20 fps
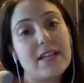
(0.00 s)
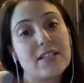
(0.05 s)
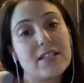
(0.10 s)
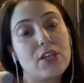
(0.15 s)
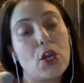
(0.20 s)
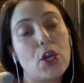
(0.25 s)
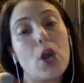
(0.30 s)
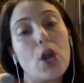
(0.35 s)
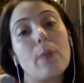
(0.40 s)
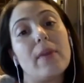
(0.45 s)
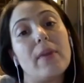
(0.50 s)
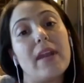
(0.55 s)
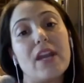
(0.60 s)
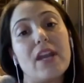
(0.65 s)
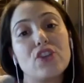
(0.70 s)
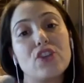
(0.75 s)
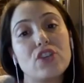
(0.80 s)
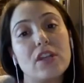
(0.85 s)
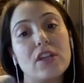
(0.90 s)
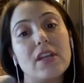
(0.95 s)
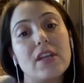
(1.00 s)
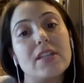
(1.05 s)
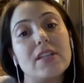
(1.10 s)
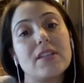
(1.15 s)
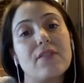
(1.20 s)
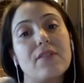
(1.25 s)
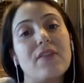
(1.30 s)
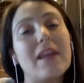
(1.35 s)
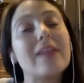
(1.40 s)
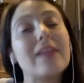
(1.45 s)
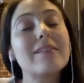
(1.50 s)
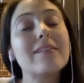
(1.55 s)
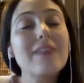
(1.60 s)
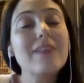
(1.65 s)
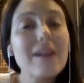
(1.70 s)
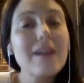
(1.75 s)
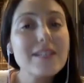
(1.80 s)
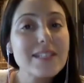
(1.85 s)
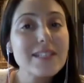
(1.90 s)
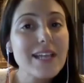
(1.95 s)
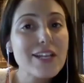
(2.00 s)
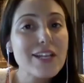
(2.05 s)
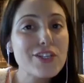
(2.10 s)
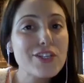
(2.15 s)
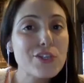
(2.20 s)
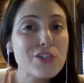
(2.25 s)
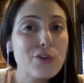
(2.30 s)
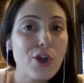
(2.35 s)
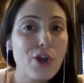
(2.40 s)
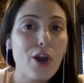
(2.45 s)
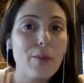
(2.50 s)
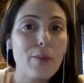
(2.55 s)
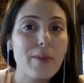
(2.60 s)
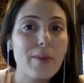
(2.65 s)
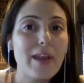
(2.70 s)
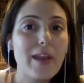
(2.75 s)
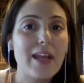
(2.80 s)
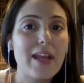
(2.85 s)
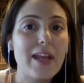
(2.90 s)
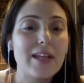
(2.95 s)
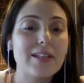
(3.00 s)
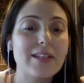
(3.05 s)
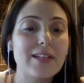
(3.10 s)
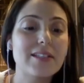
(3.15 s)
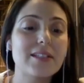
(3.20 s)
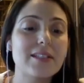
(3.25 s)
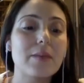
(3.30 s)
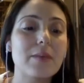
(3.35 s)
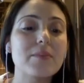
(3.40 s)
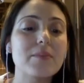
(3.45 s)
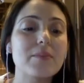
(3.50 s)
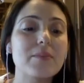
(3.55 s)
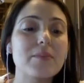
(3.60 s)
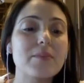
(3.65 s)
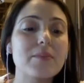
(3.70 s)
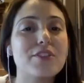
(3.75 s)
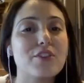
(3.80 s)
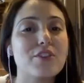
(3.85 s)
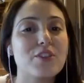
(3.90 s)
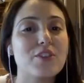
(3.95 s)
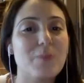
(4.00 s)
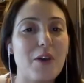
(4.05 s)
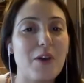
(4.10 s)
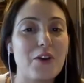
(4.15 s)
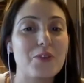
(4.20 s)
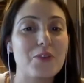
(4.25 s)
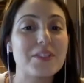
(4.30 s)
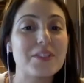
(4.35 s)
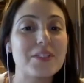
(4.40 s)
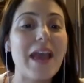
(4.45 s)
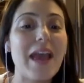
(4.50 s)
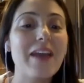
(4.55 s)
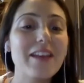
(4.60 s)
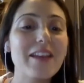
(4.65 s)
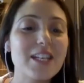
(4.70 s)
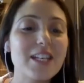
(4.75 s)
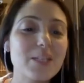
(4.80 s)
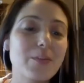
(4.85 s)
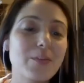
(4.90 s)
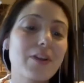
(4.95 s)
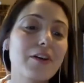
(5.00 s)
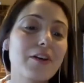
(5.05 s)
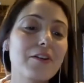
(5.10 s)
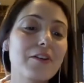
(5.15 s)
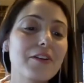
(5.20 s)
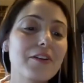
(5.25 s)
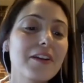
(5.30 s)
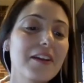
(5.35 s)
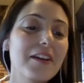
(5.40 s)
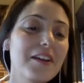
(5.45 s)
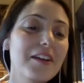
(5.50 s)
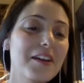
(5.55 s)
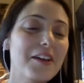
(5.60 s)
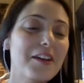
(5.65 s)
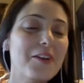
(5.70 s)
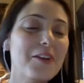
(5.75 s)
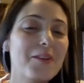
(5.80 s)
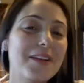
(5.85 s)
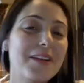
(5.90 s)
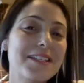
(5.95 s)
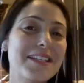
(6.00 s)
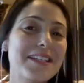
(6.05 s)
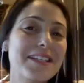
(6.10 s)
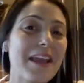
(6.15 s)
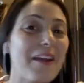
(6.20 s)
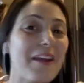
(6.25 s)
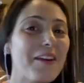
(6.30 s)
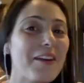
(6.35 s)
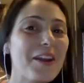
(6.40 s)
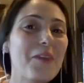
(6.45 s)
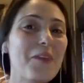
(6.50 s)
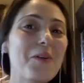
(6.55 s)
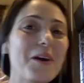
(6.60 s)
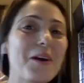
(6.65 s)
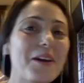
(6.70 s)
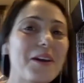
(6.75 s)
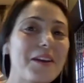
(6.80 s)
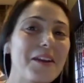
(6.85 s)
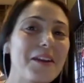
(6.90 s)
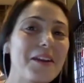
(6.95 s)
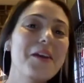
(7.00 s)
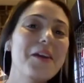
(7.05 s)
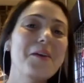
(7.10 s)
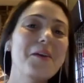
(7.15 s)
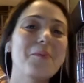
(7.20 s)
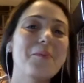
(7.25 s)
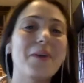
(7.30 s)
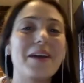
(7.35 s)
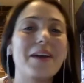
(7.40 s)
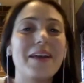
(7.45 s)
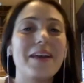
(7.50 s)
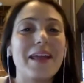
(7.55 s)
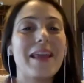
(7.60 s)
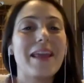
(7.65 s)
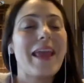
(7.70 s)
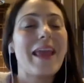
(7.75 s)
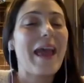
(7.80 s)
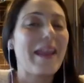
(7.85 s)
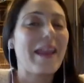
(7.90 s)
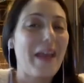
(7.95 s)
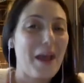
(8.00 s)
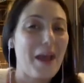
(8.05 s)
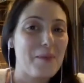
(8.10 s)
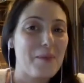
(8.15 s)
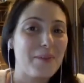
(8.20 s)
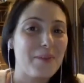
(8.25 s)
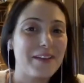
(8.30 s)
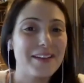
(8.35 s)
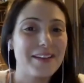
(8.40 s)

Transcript: the carbonation because if it does get too carbonated, sometimes those bottles can explode. Yeah. I don't want to scare anyone, but it can happen.